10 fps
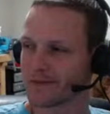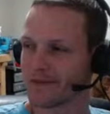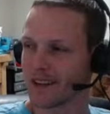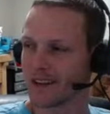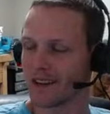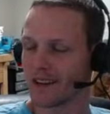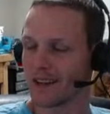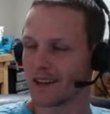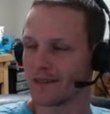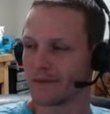
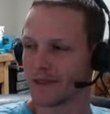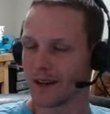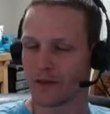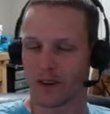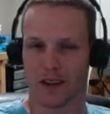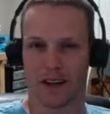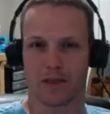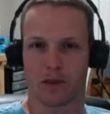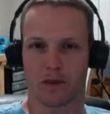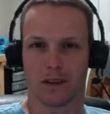Evel
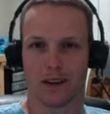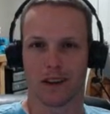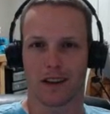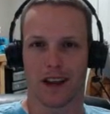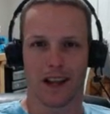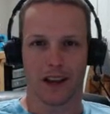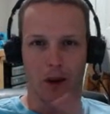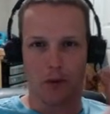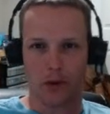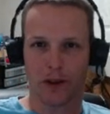Knievel and like
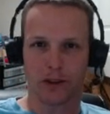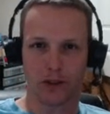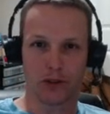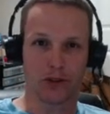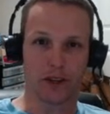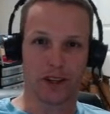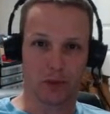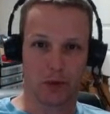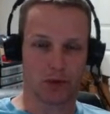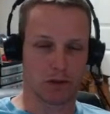go between these two trees,
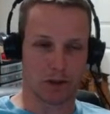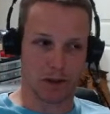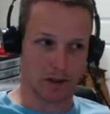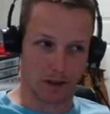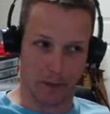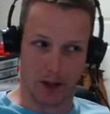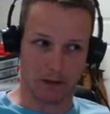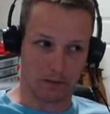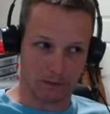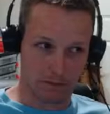which were literally
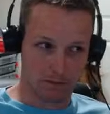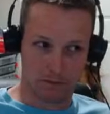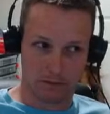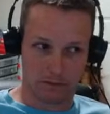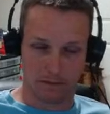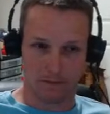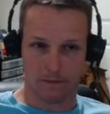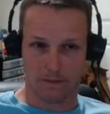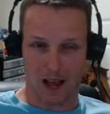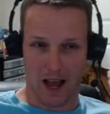about,
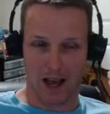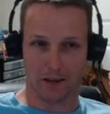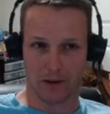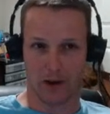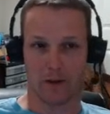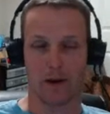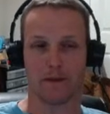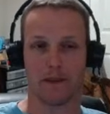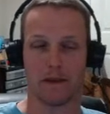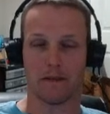I don't know, about
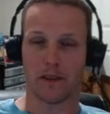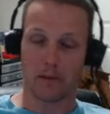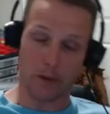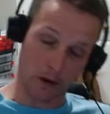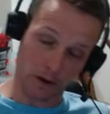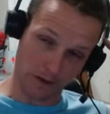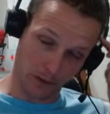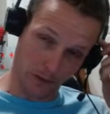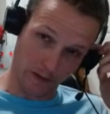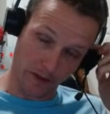15 feet apart,
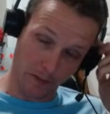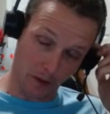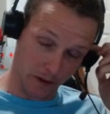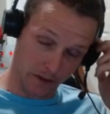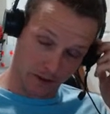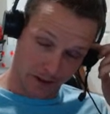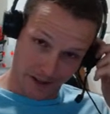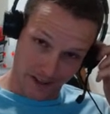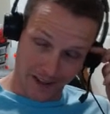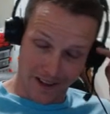20 feet apart.
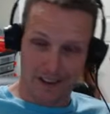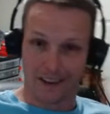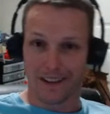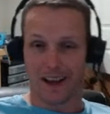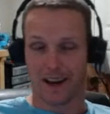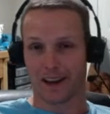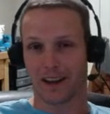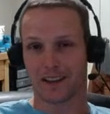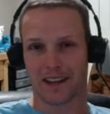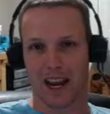And a
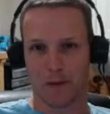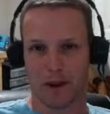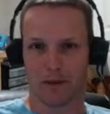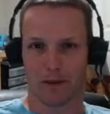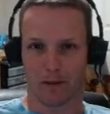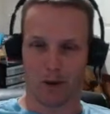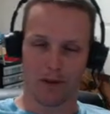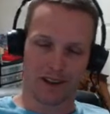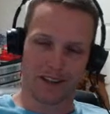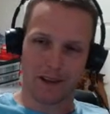gust came up and
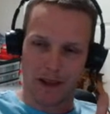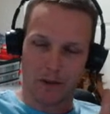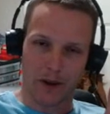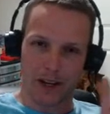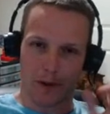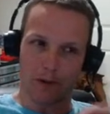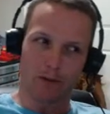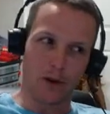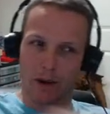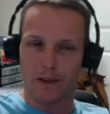tipped that wing up and
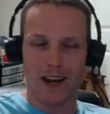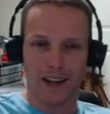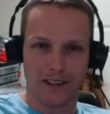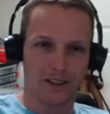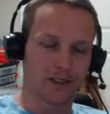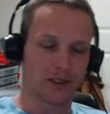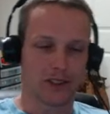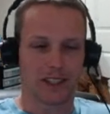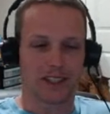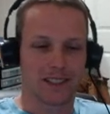rolled it right into the
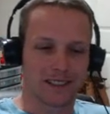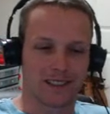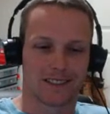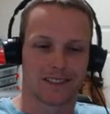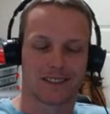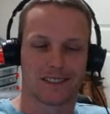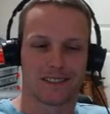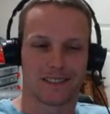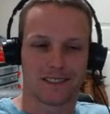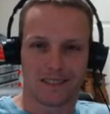tree.
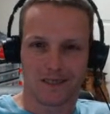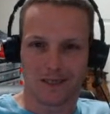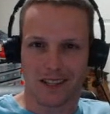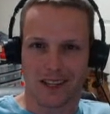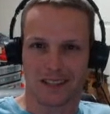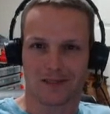I was like,